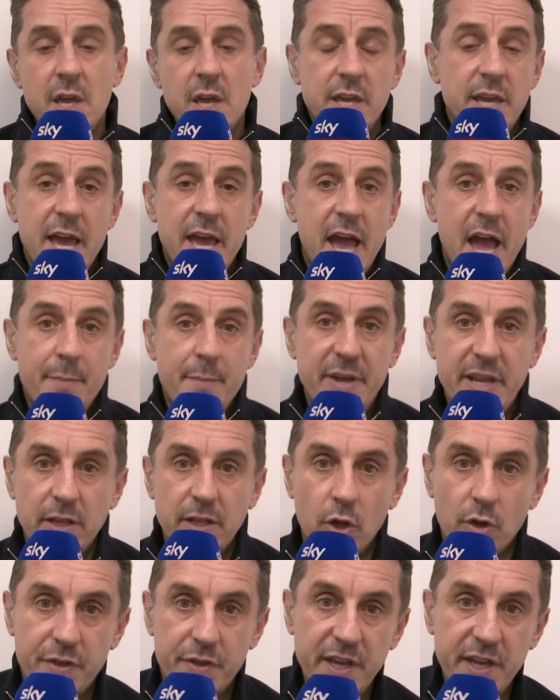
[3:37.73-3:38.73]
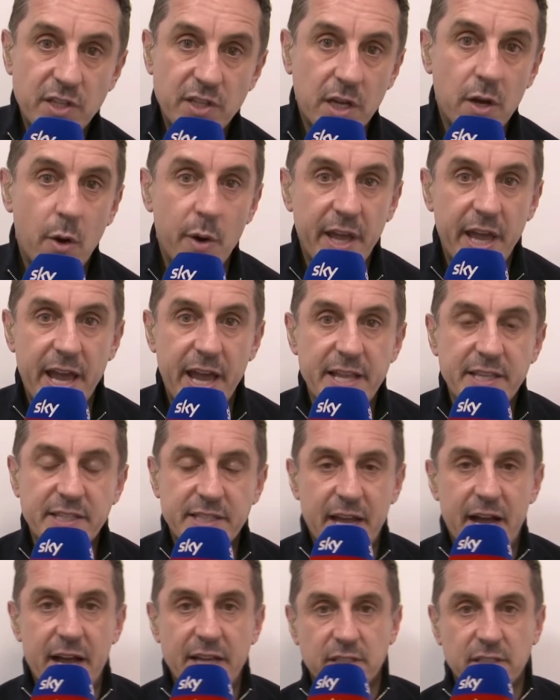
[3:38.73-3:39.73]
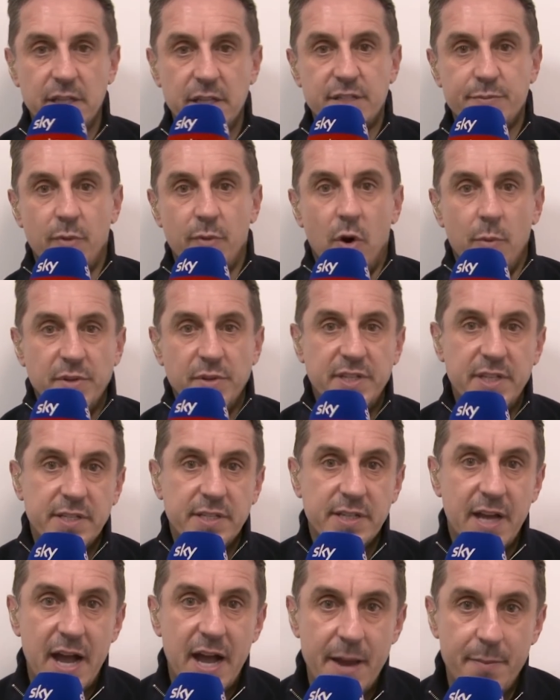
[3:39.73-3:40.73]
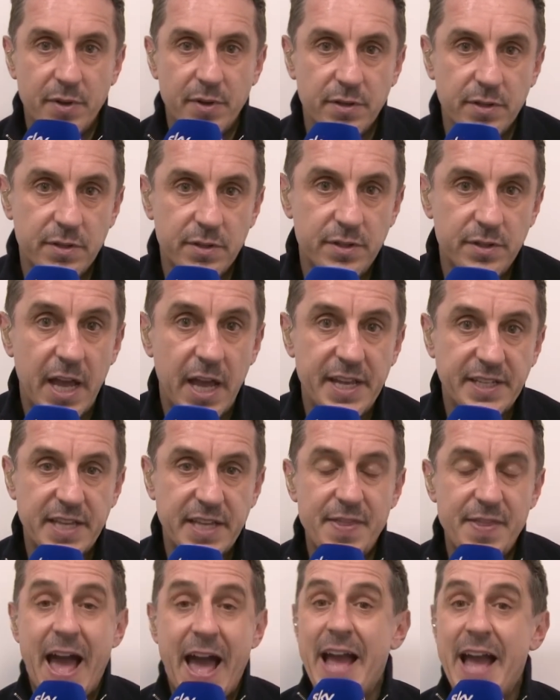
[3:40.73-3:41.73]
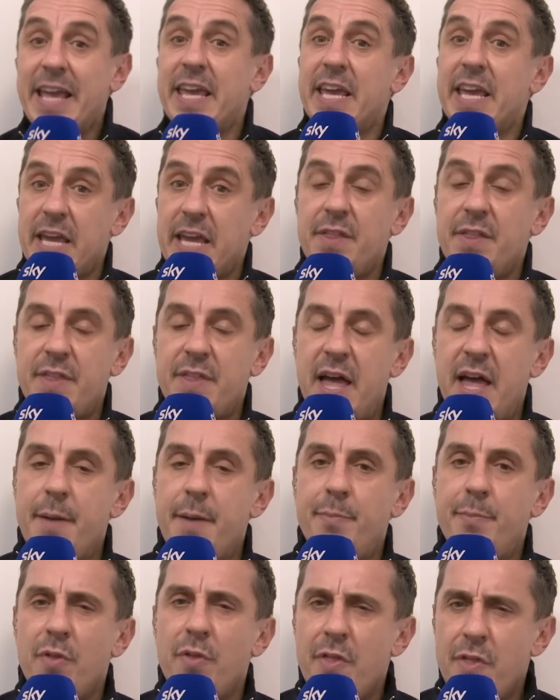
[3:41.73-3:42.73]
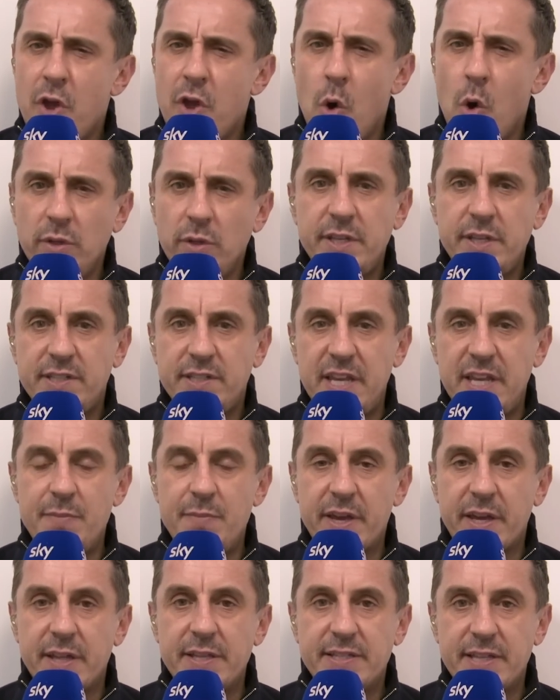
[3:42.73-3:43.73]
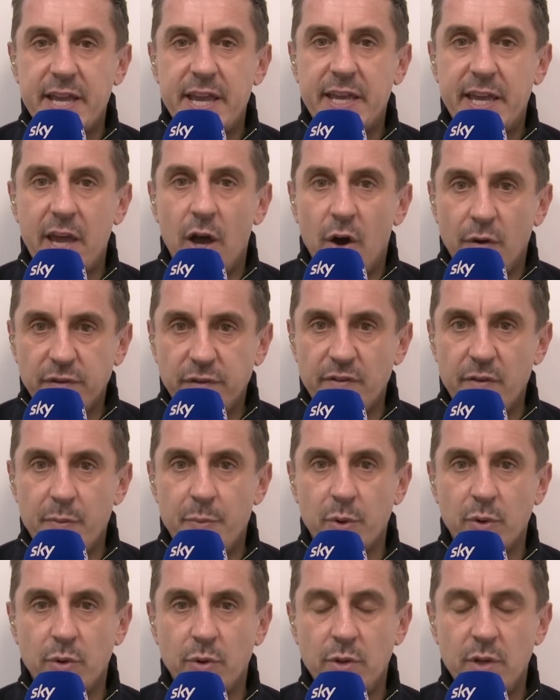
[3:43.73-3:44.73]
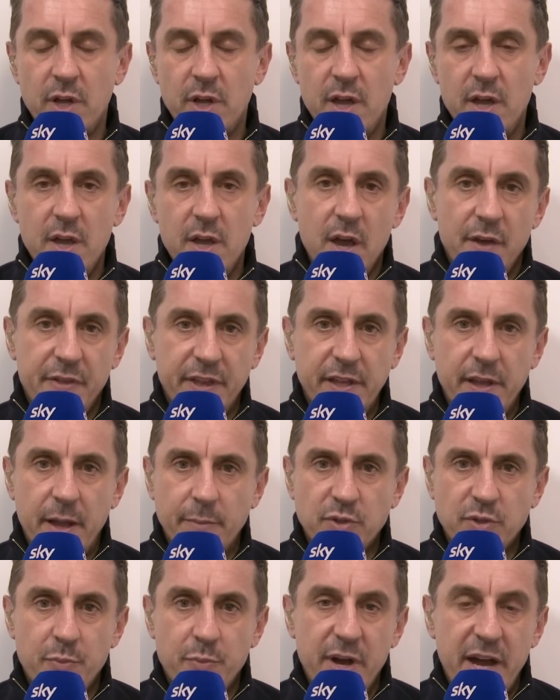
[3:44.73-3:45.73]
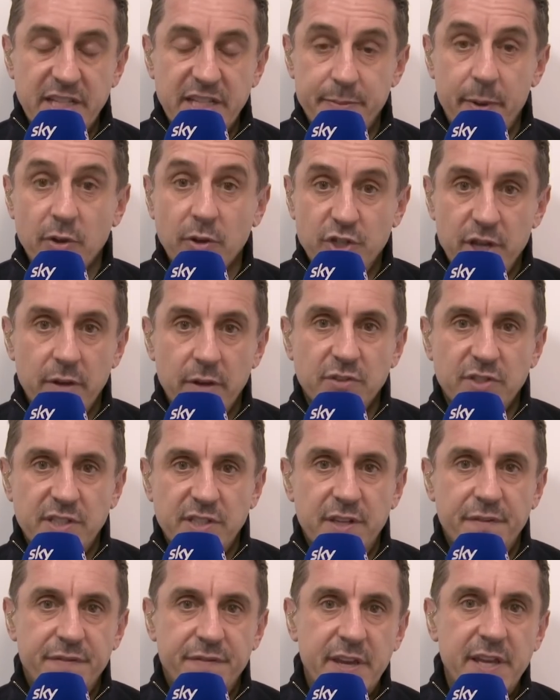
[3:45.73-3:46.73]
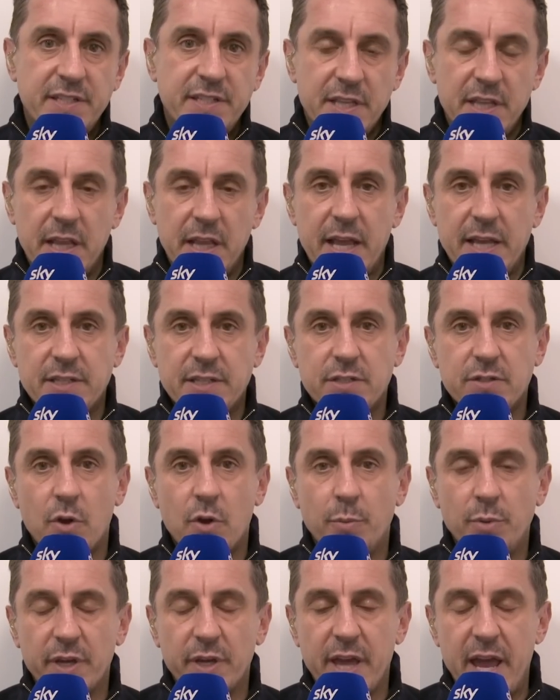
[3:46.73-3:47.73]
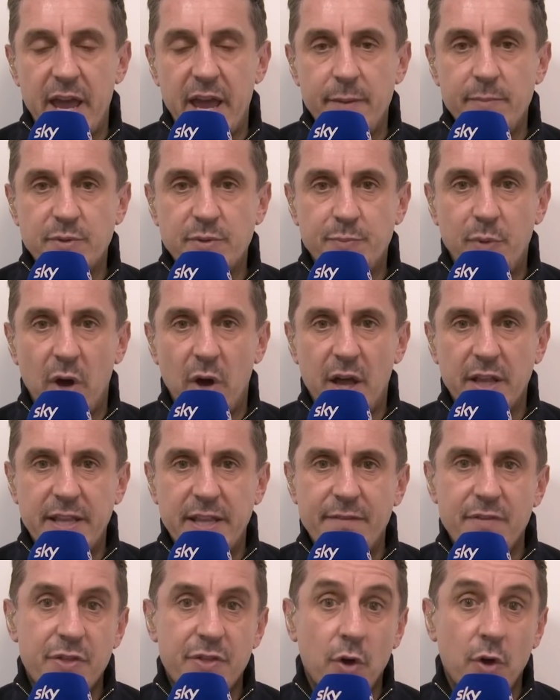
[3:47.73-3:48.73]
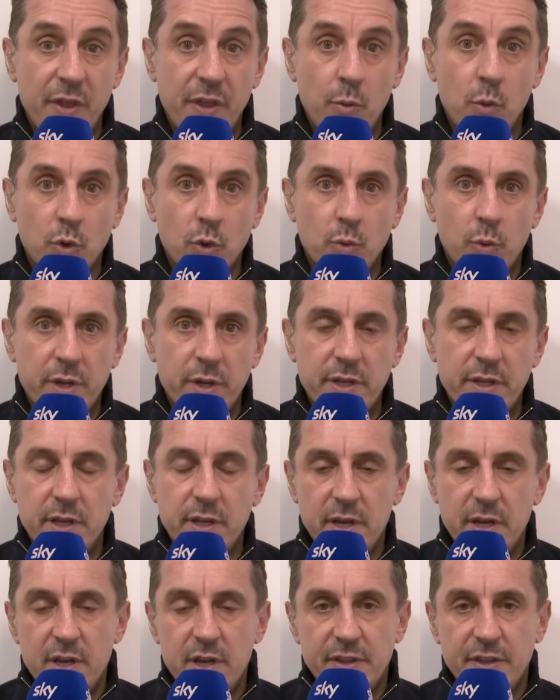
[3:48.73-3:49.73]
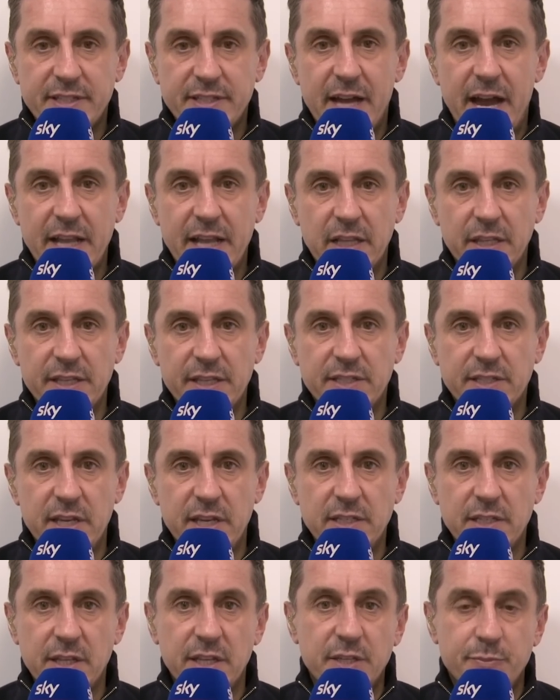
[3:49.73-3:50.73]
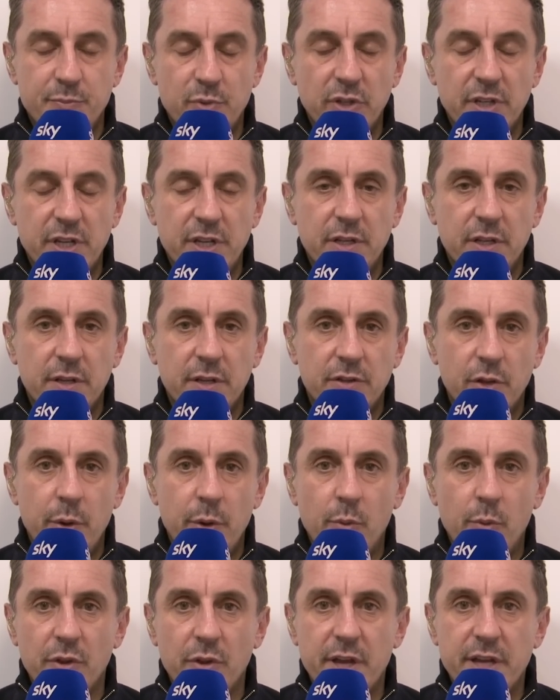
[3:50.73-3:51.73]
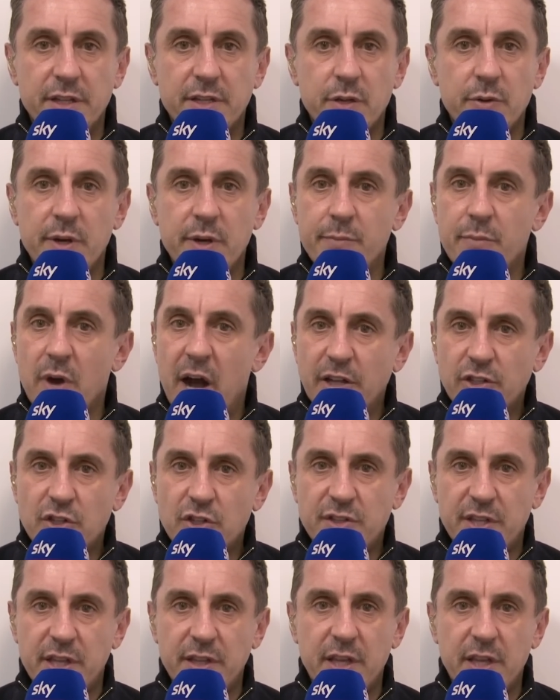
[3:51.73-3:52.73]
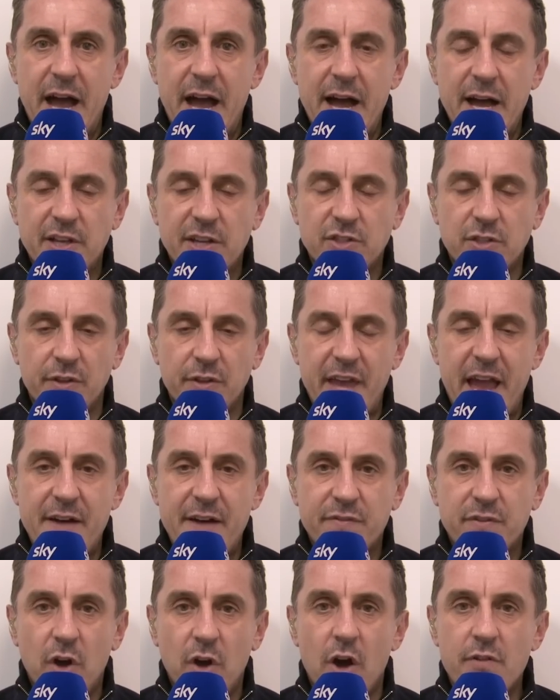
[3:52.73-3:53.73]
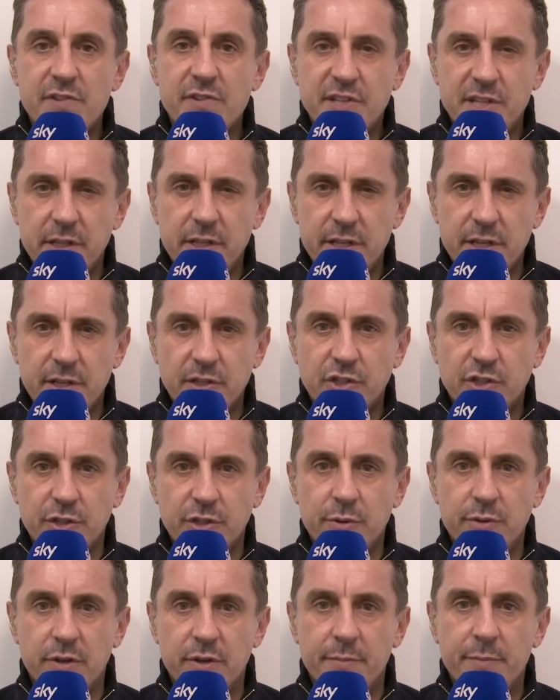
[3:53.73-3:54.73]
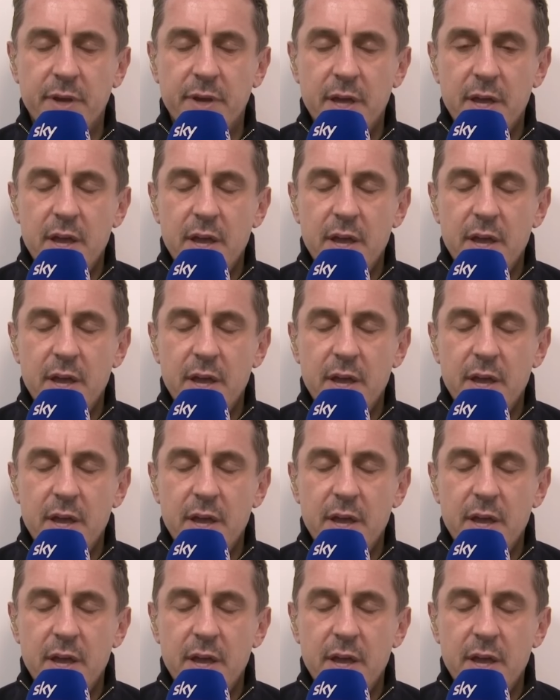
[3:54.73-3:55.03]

Yeah, I mean, look, things are going against Arsenal at this moment in time, and like you say, they're hanging in there, but they're the only team that can take it off Liverpool. I think I'm surprised about Chelsea's defeats in the last couple of games, but I'd never thought they would win the title this season. I think it's brilliant doing what they're doing, but I just think that Arsenal, they have got a resilience to them.